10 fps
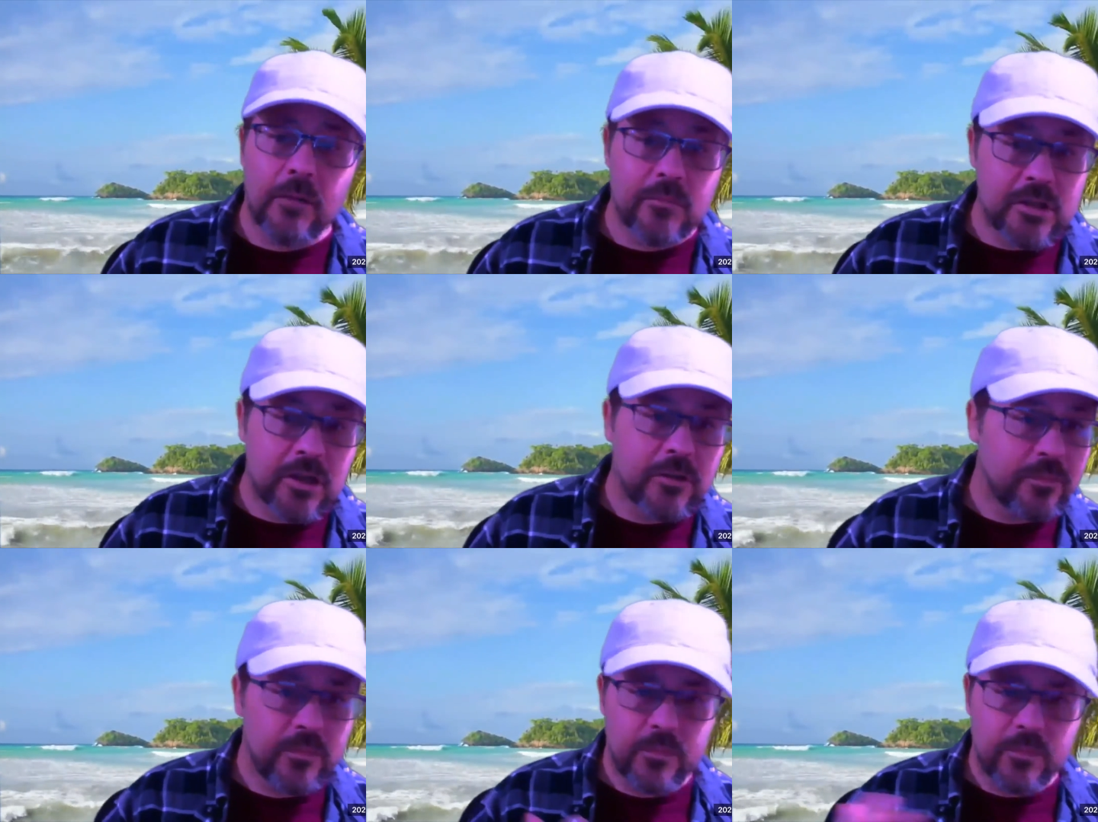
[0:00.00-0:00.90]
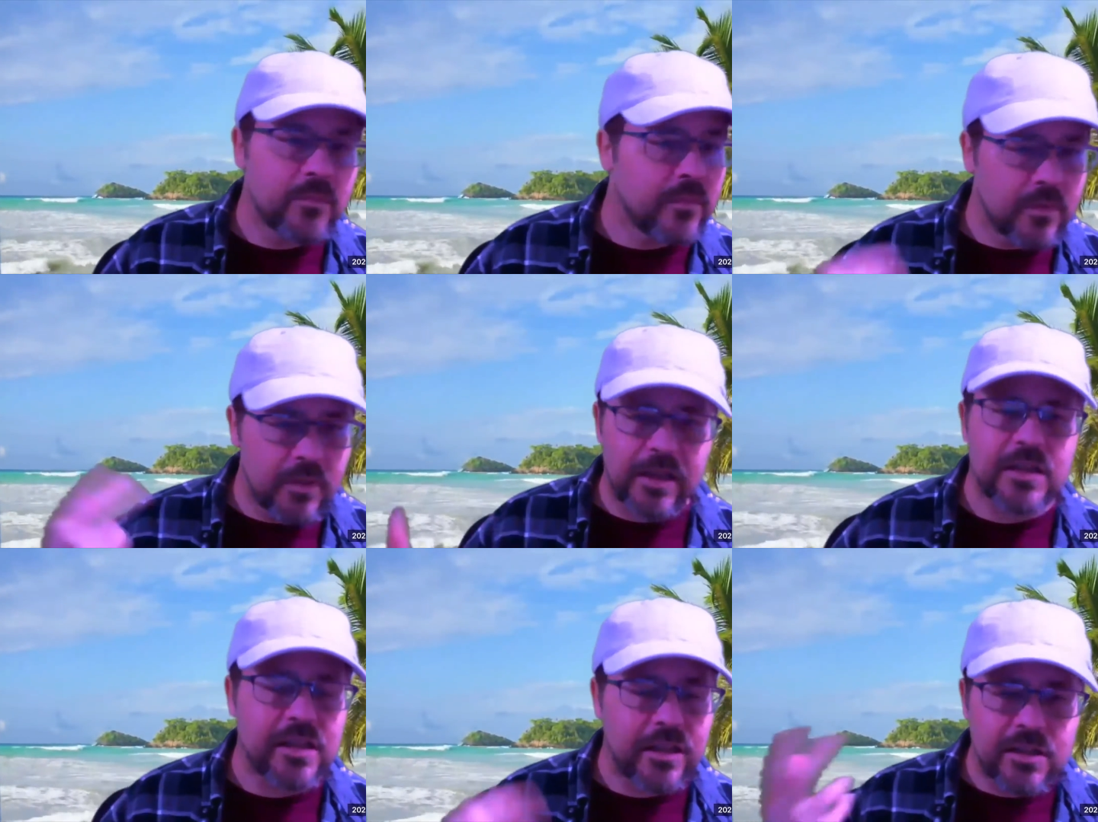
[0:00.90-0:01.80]
So like I
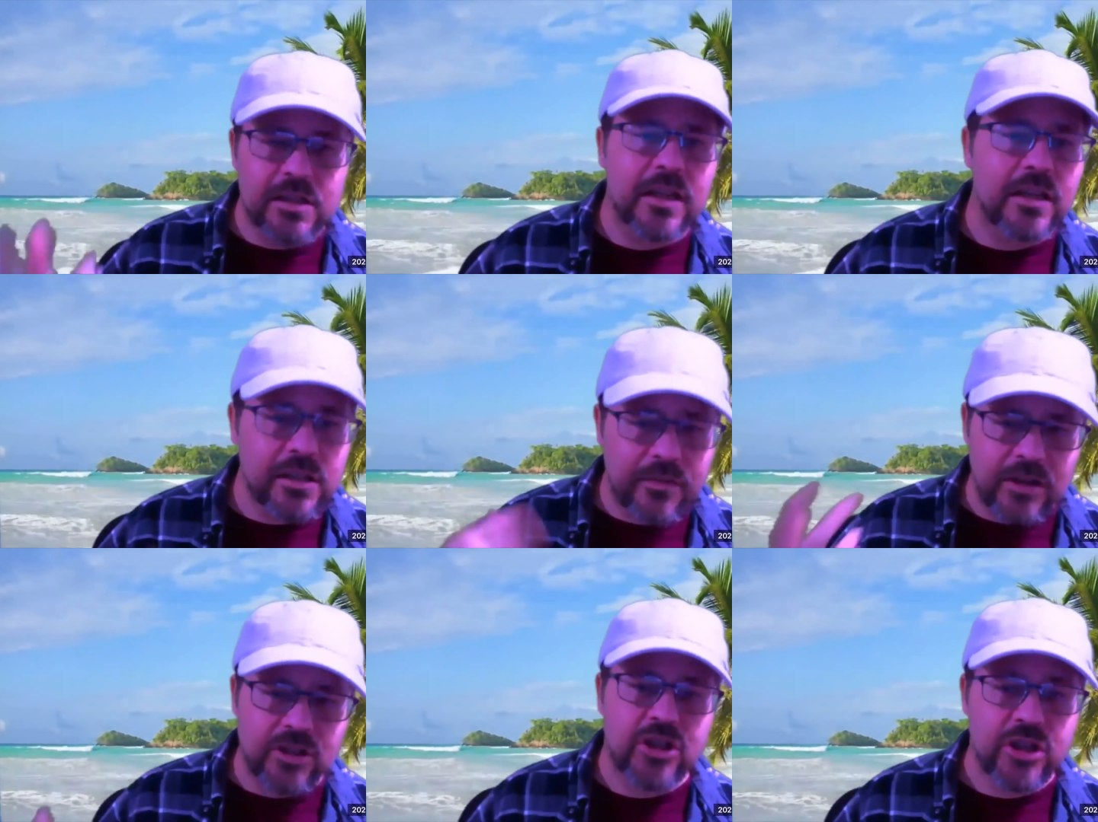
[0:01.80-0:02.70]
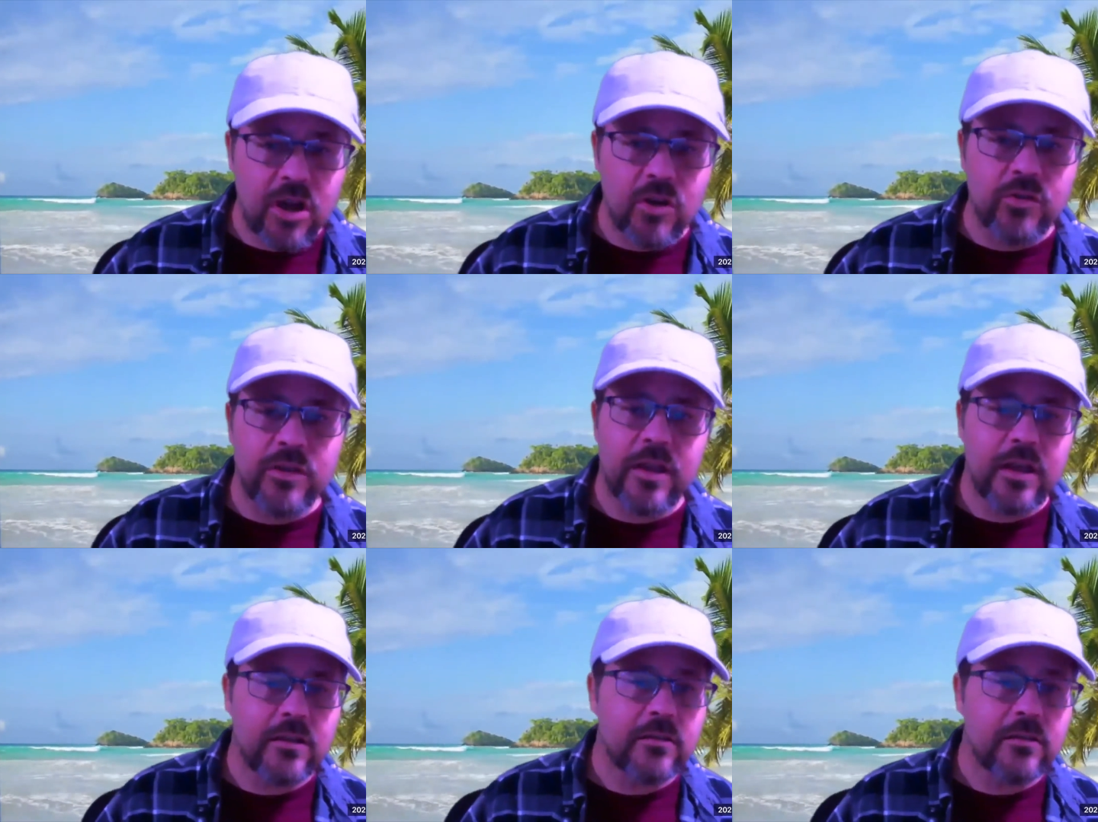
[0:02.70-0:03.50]
said, the studies have actually shown that